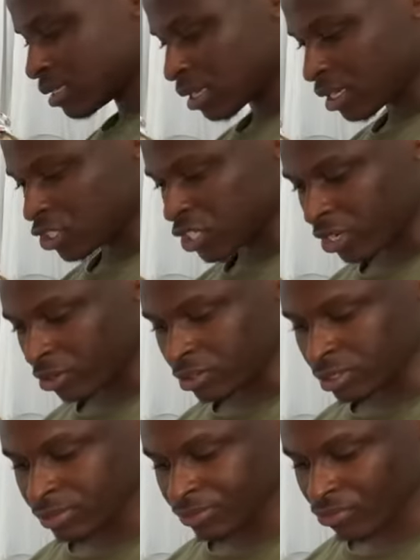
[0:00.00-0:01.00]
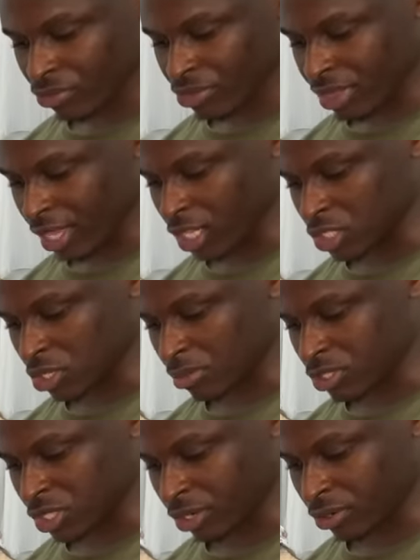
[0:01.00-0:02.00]
uh, Sharon. Thank you so much,
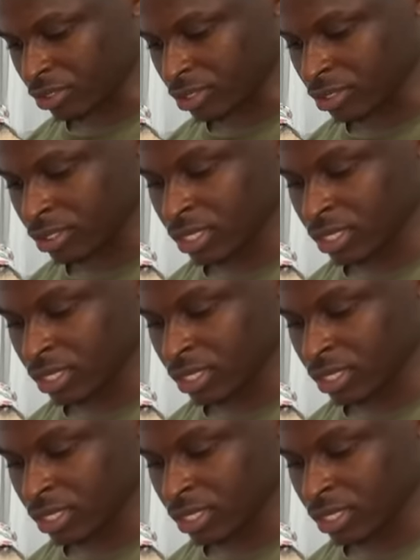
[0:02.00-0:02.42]
Sharon.